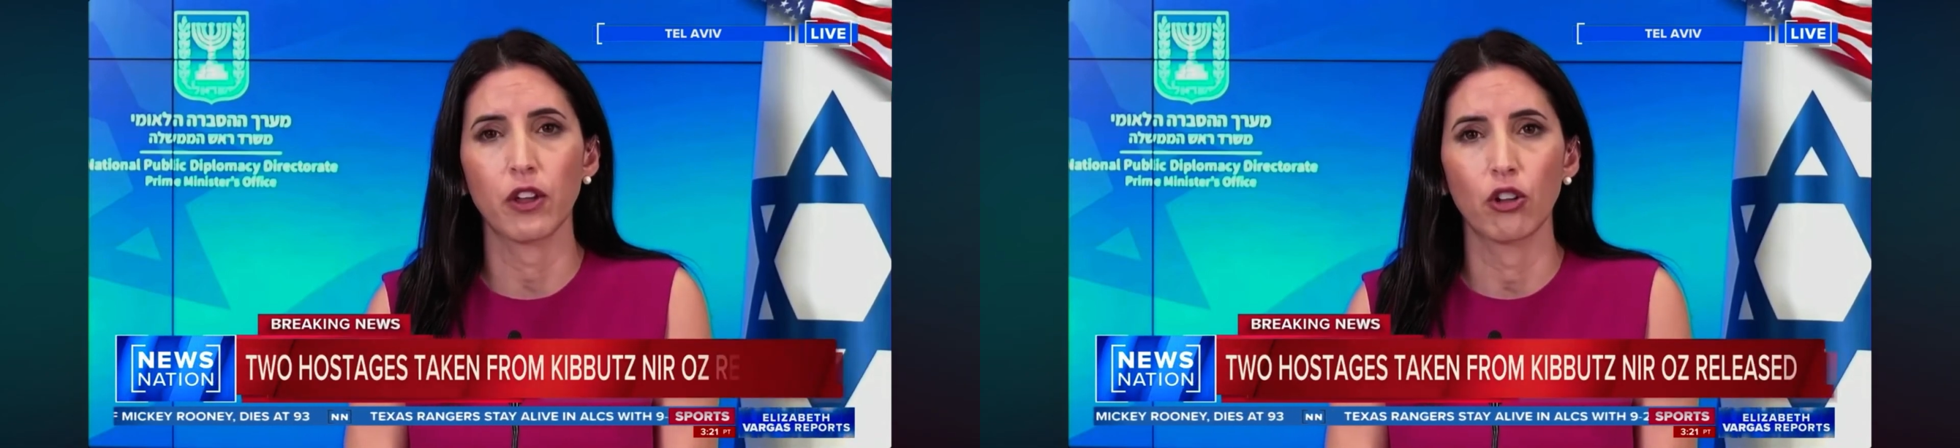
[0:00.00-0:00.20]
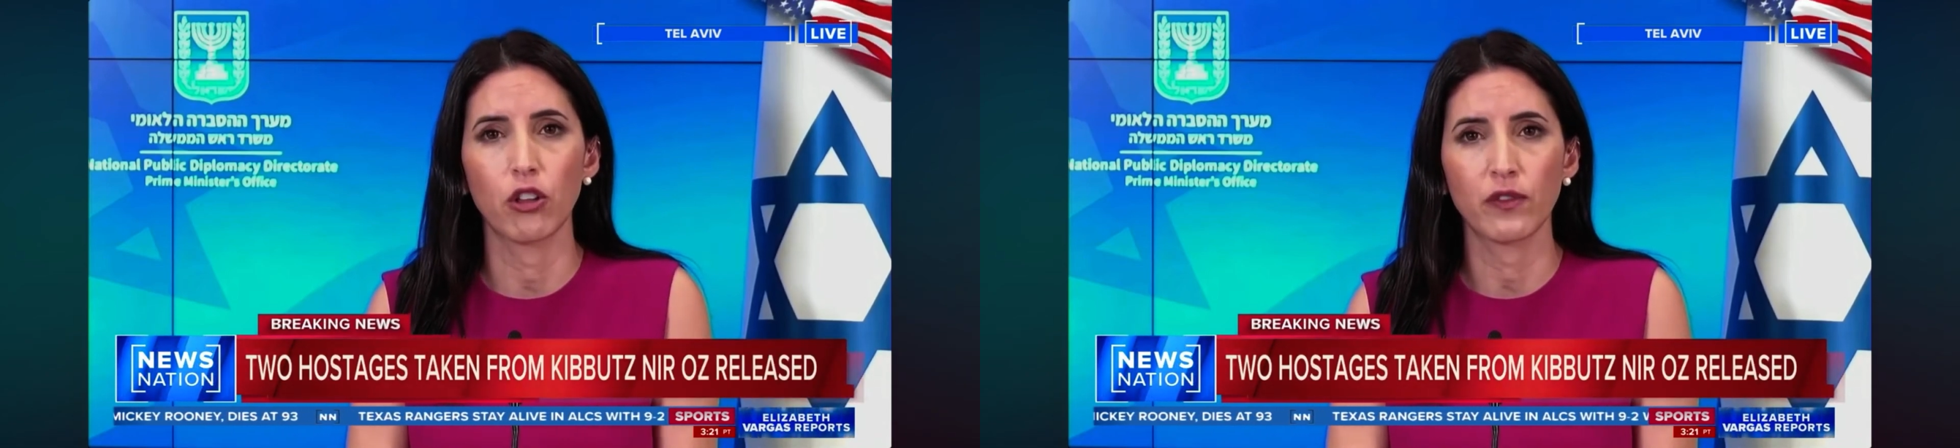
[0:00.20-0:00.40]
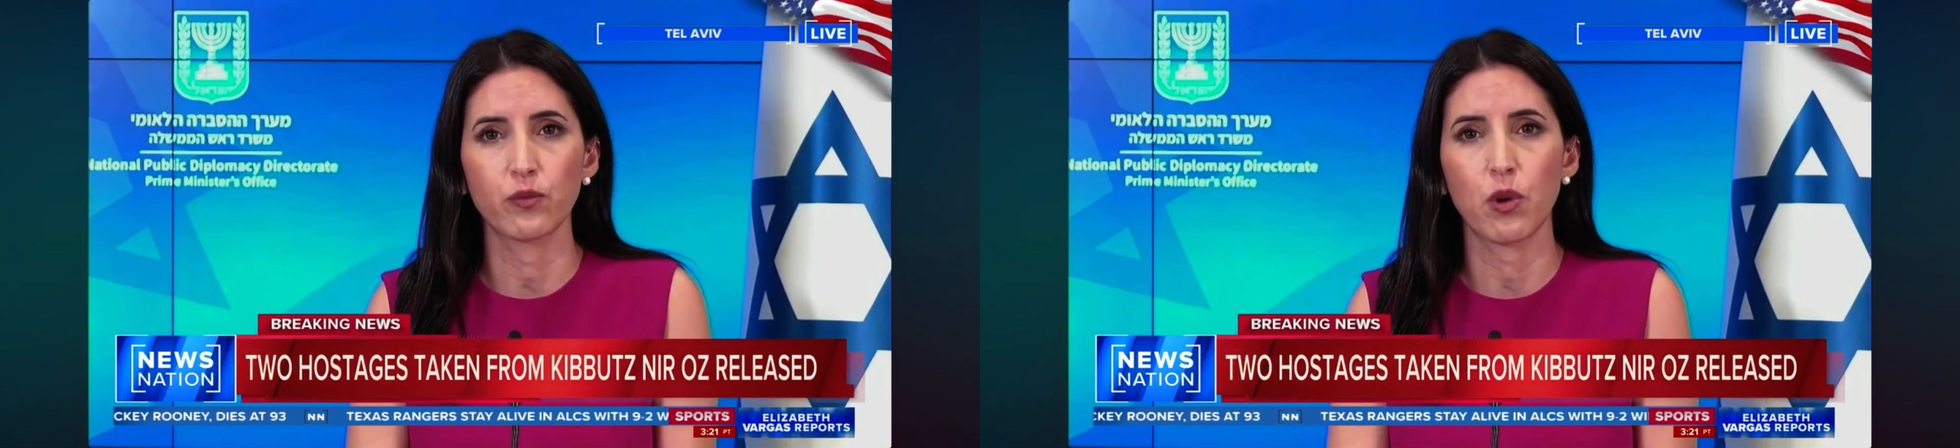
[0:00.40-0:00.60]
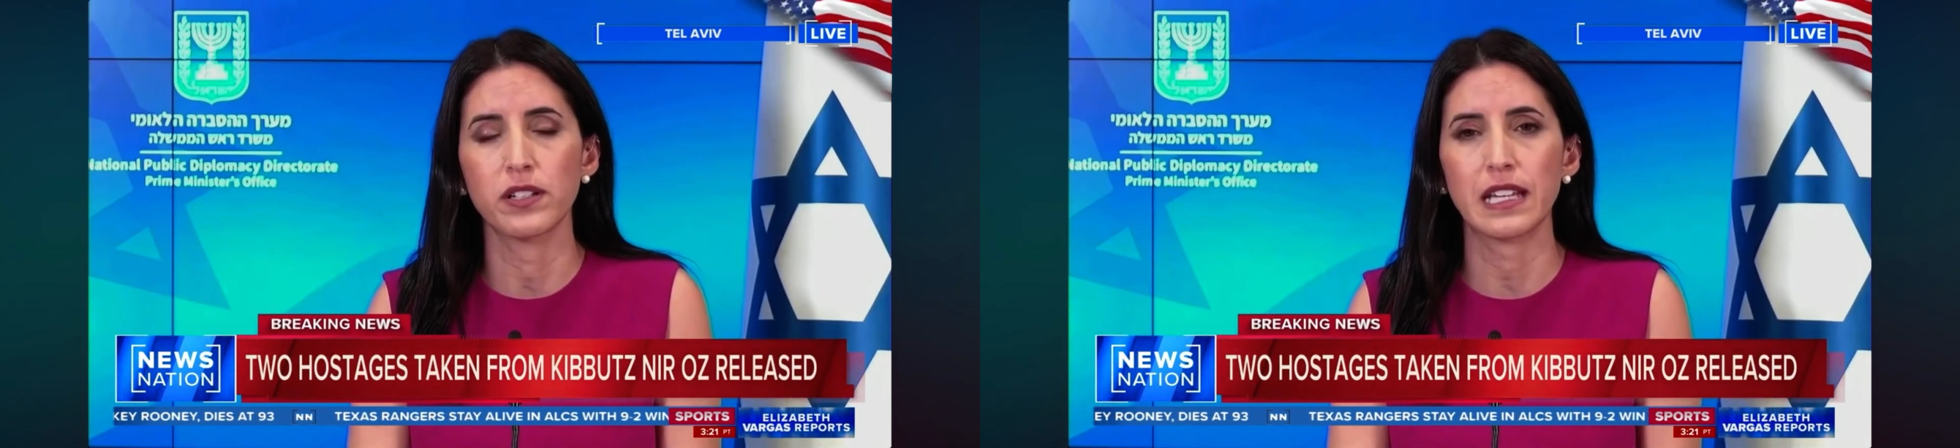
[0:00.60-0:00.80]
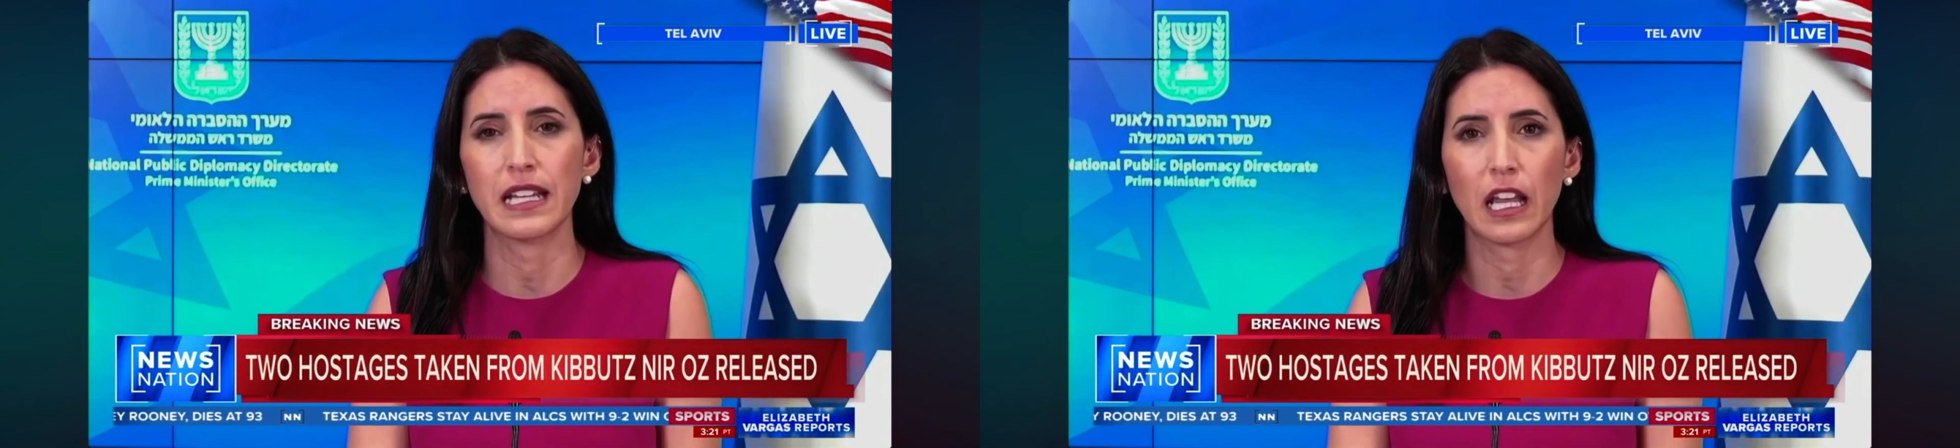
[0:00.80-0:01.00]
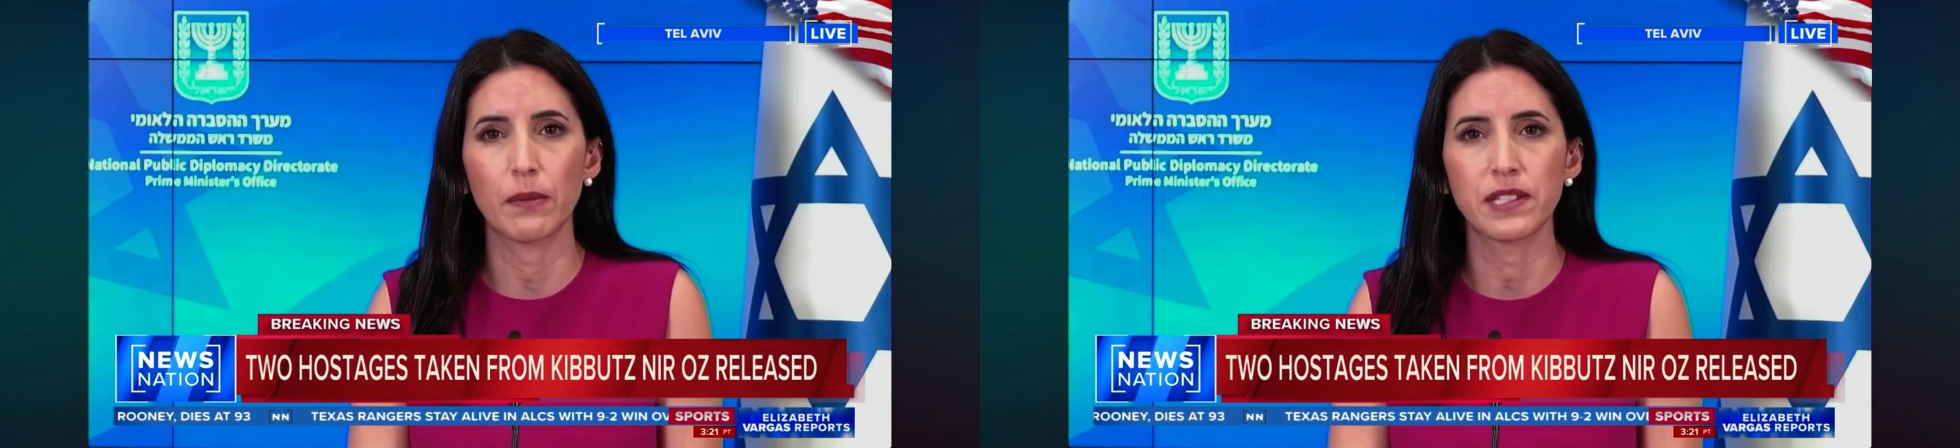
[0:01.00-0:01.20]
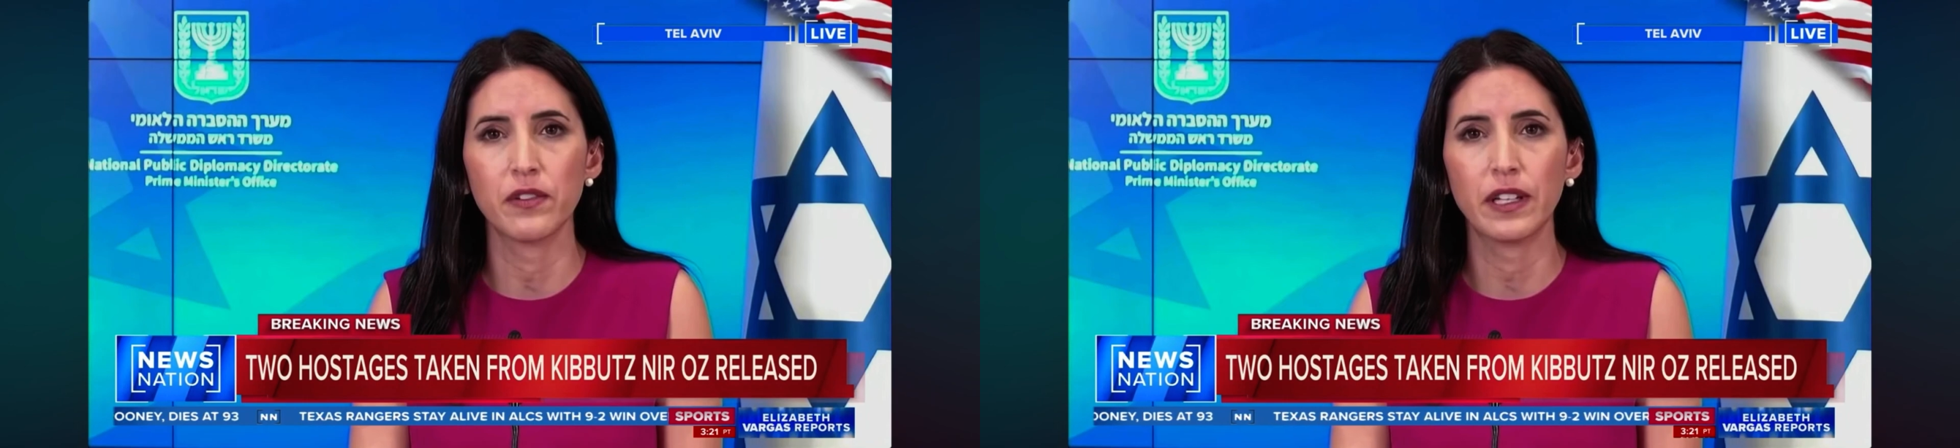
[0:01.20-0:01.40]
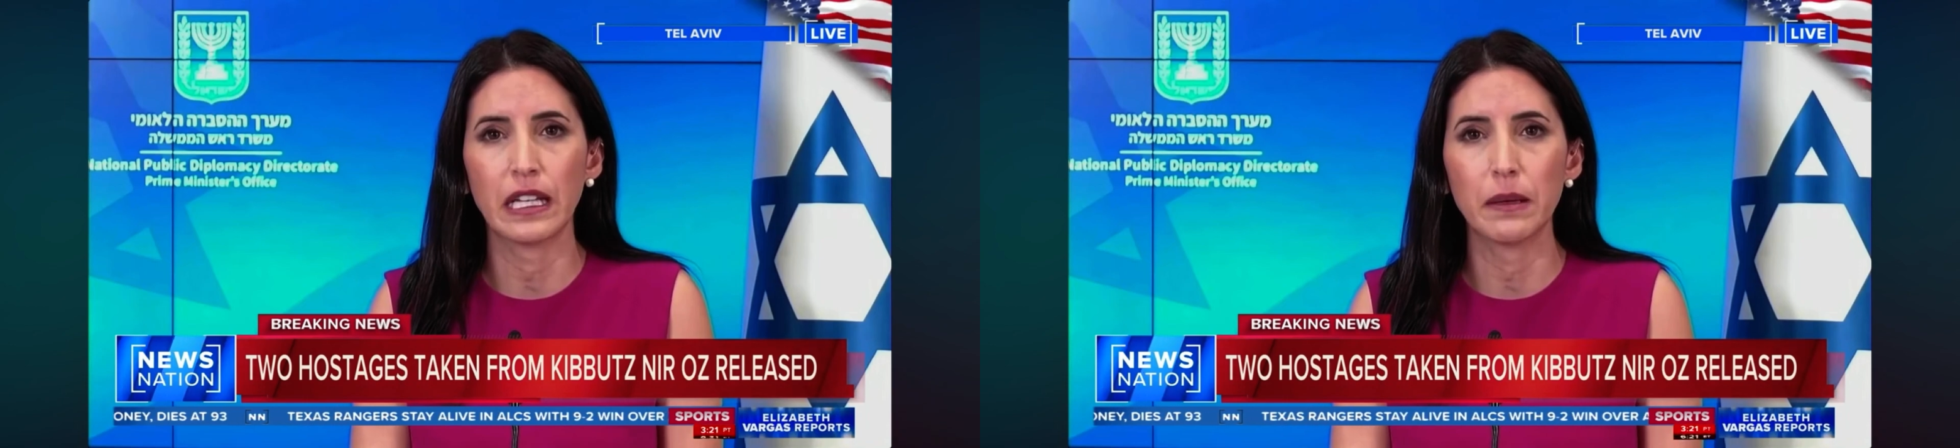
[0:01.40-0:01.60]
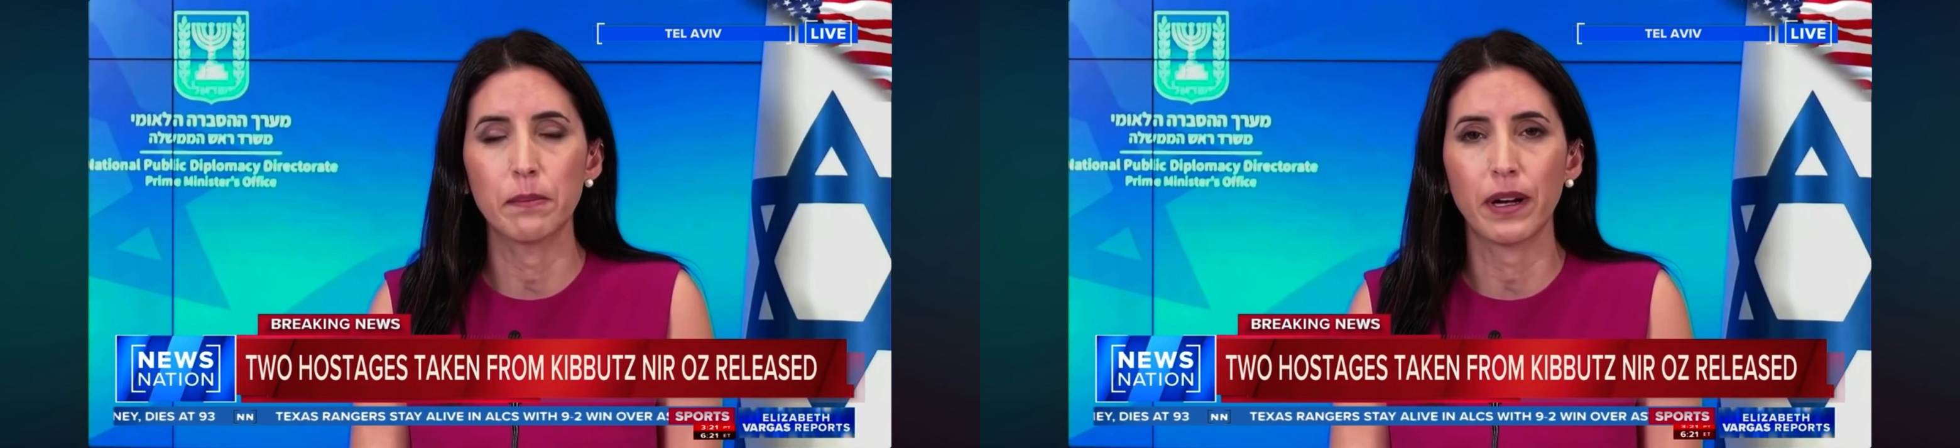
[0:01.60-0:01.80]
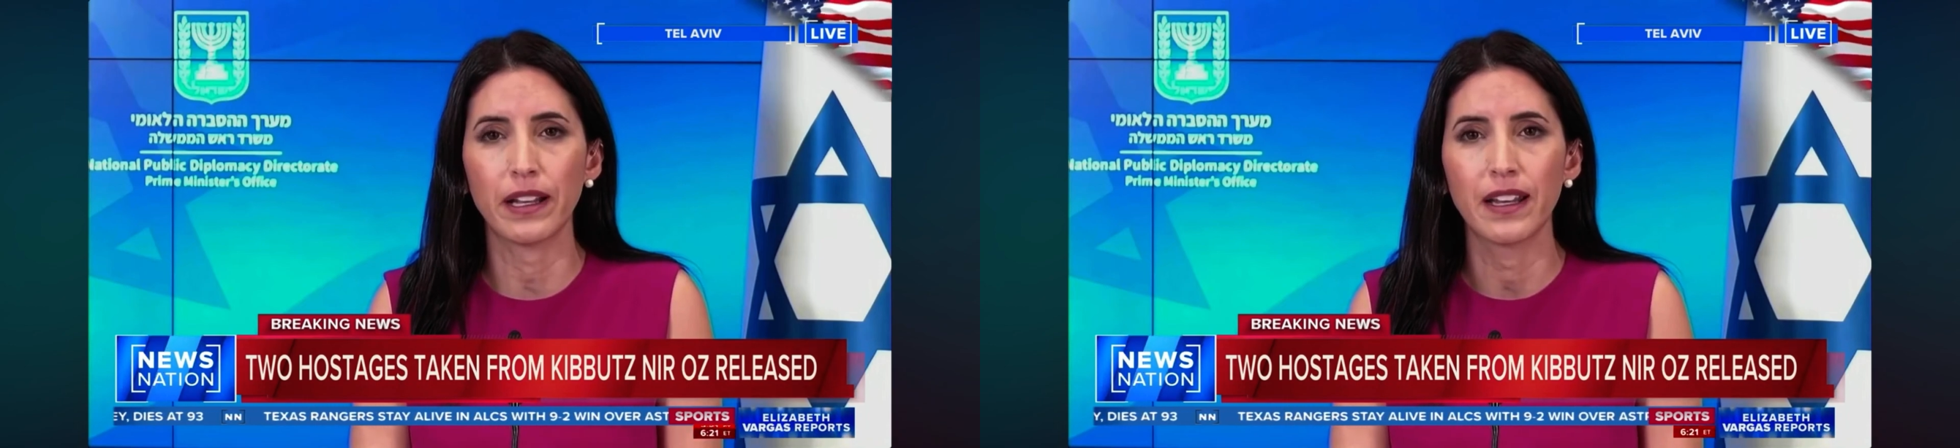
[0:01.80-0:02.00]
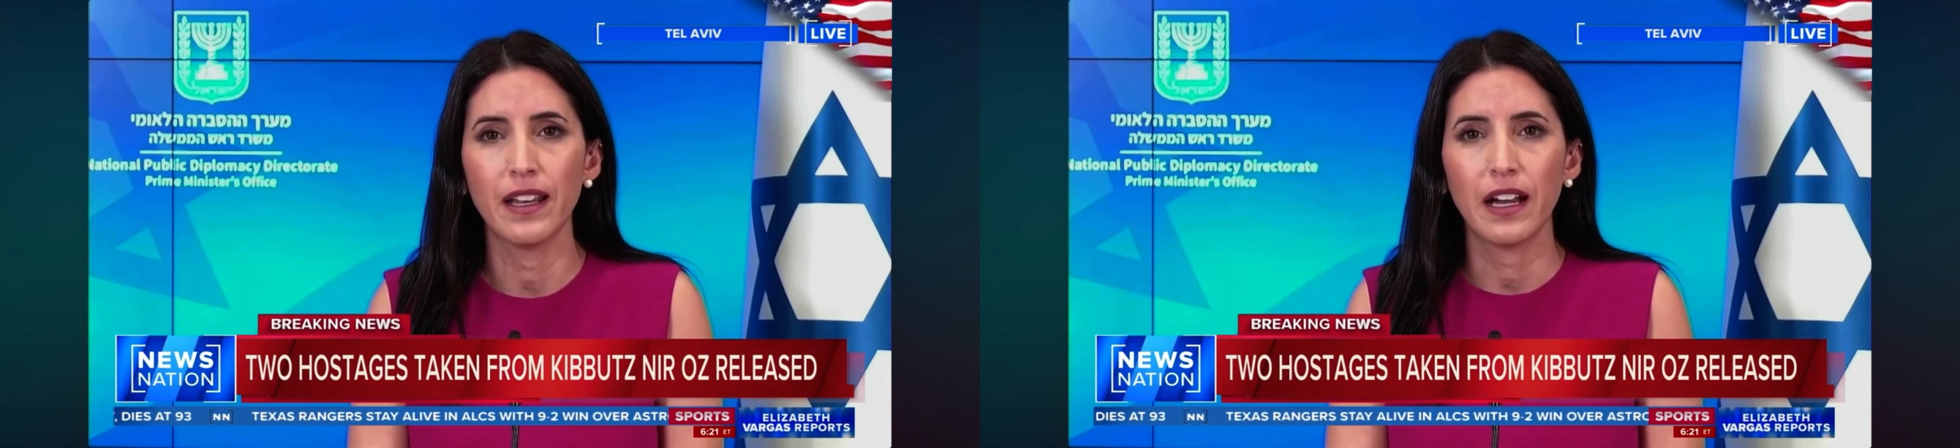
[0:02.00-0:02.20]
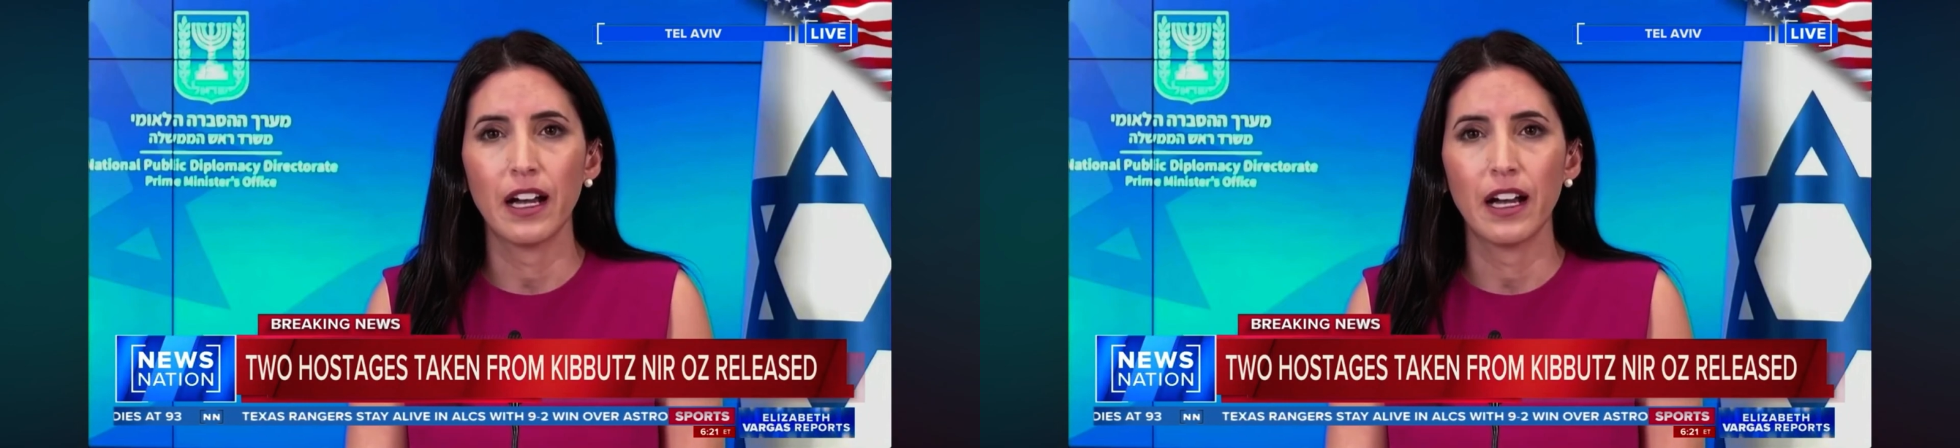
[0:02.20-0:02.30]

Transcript: their loved ones in captivity. But